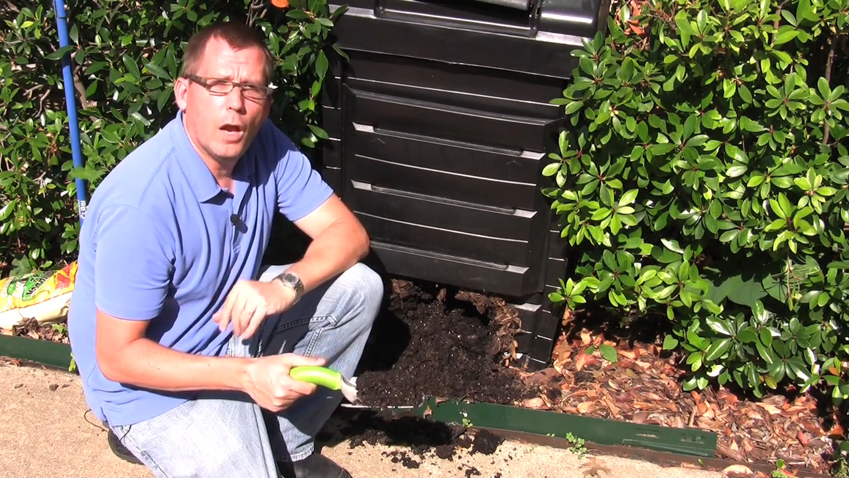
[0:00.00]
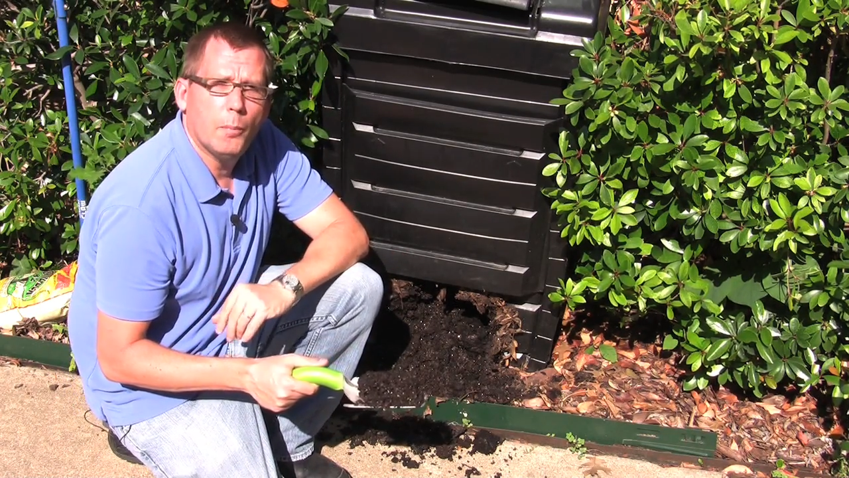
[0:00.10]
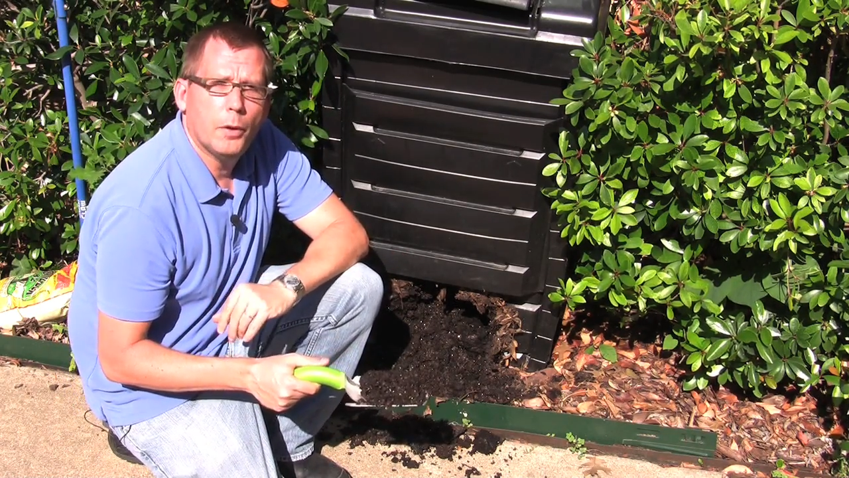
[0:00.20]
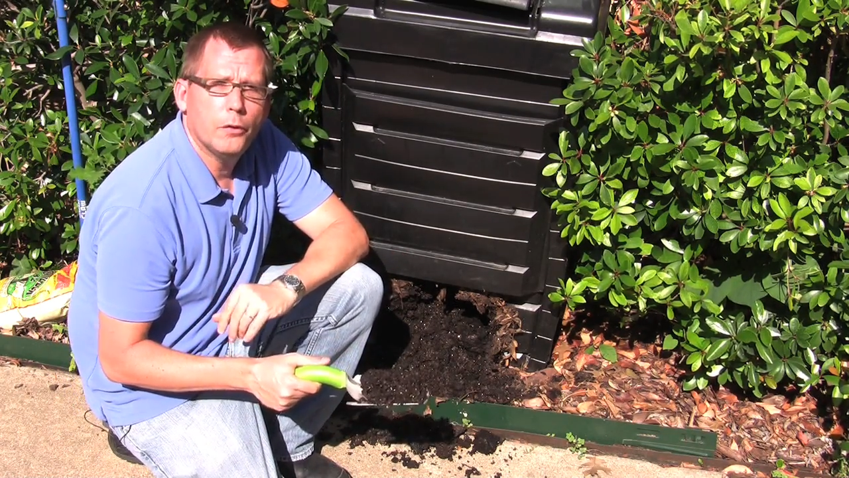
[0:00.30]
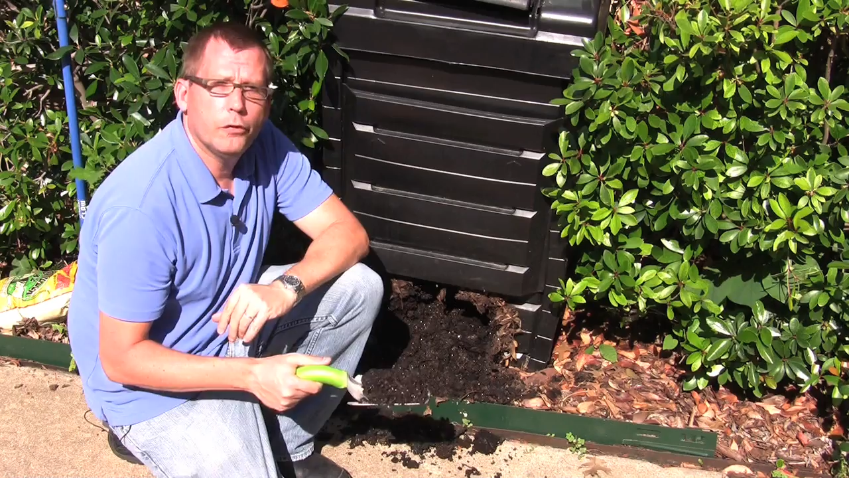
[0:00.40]

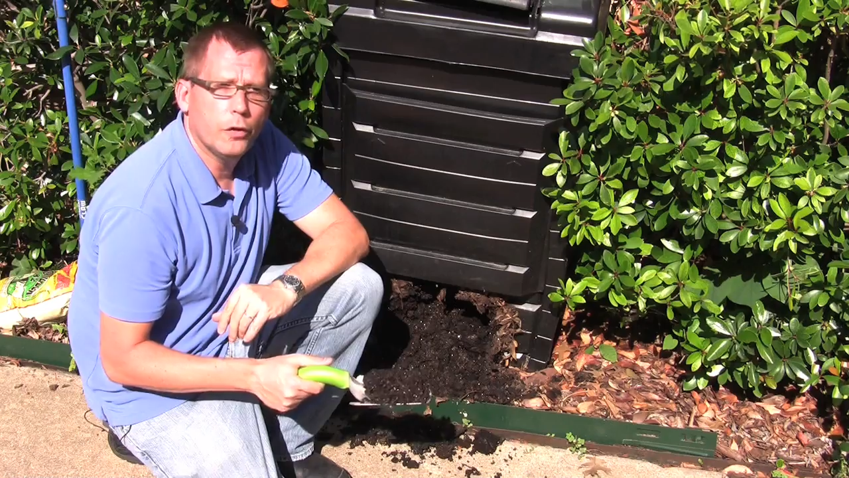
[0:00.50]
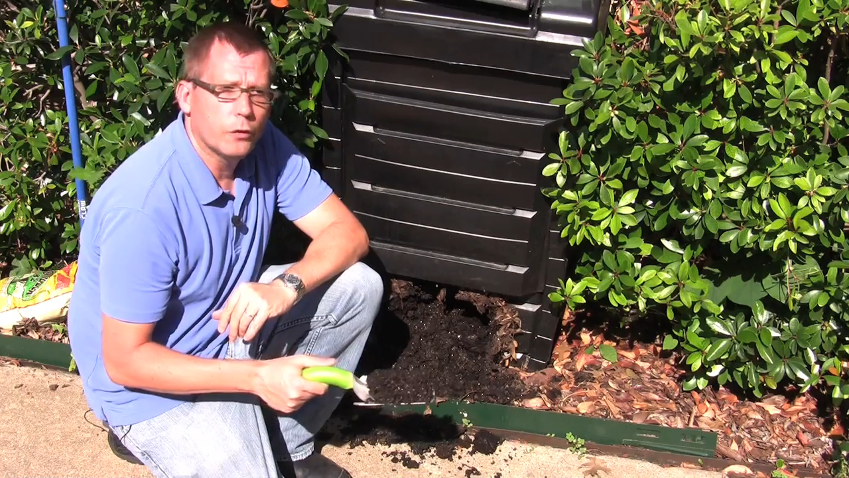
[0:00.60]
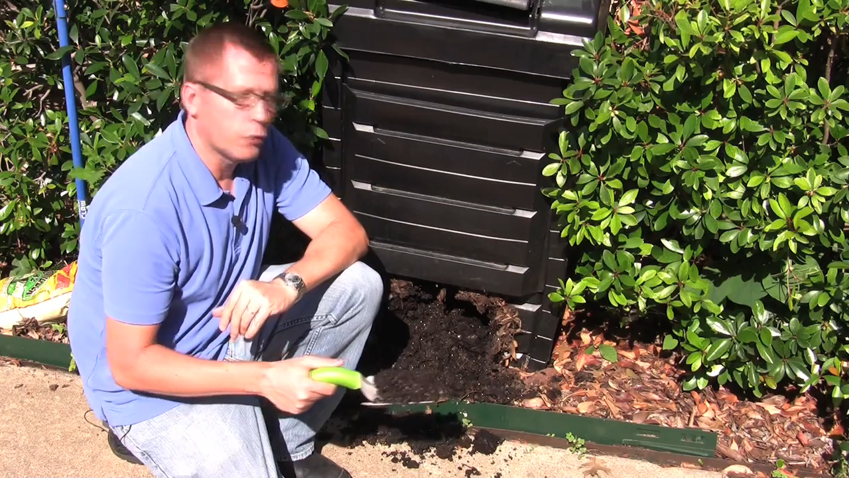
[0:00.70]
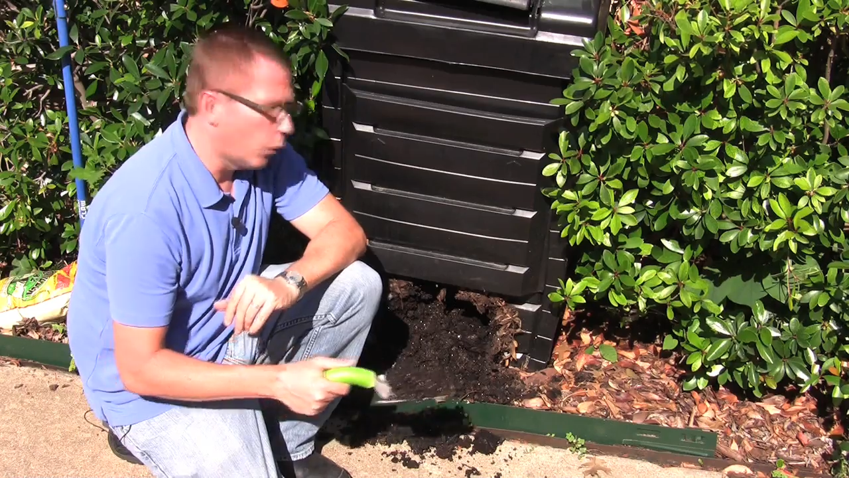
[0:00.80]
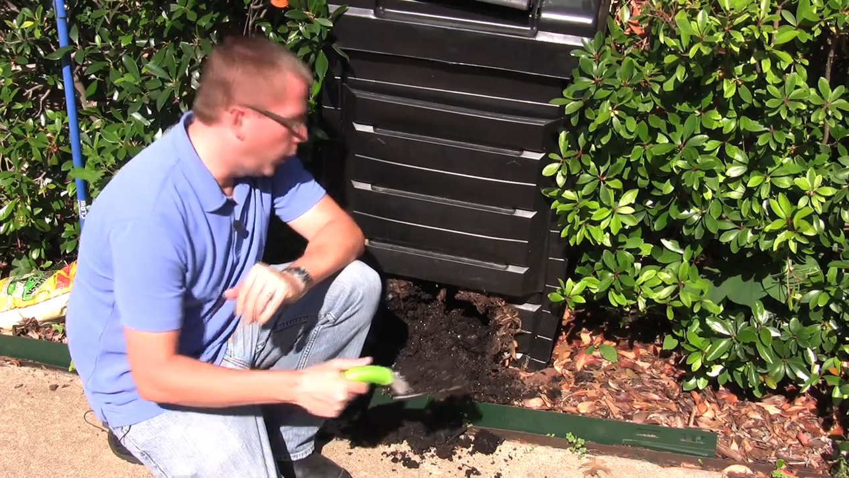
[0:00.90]
compost to
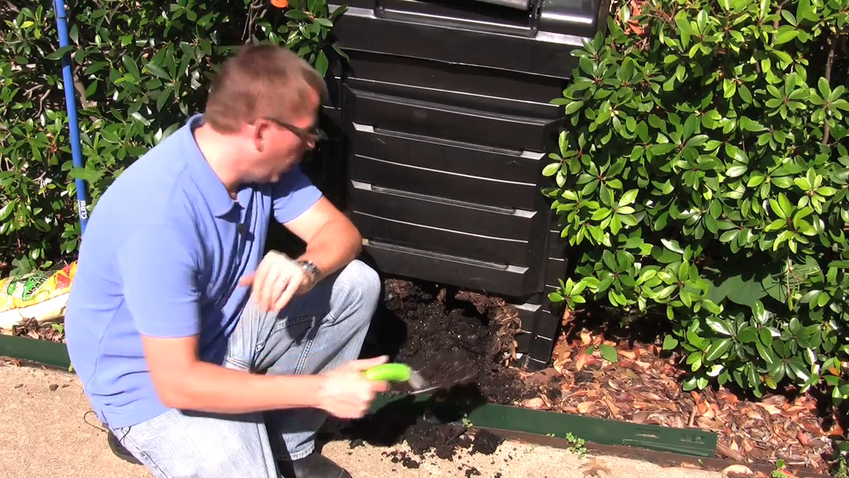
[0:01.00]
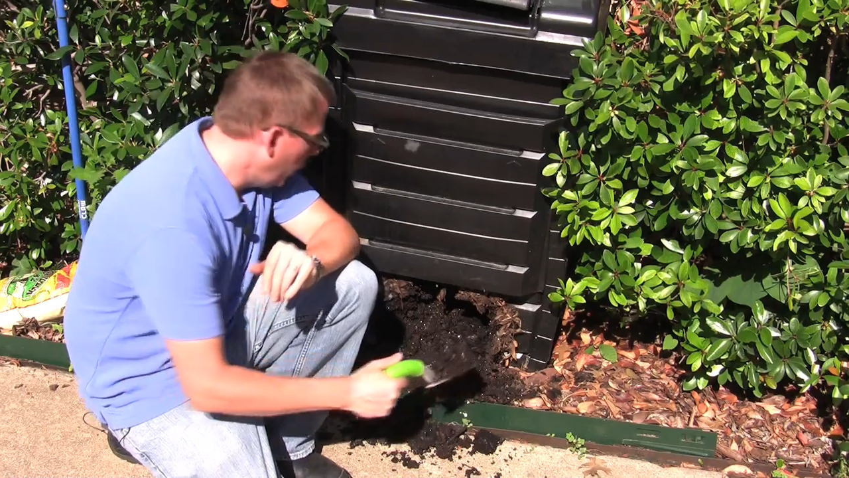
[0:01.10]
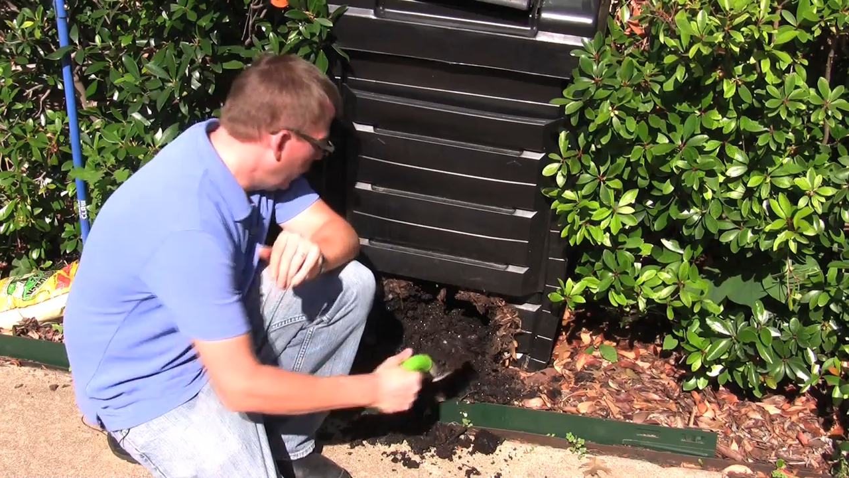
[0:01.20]
your soil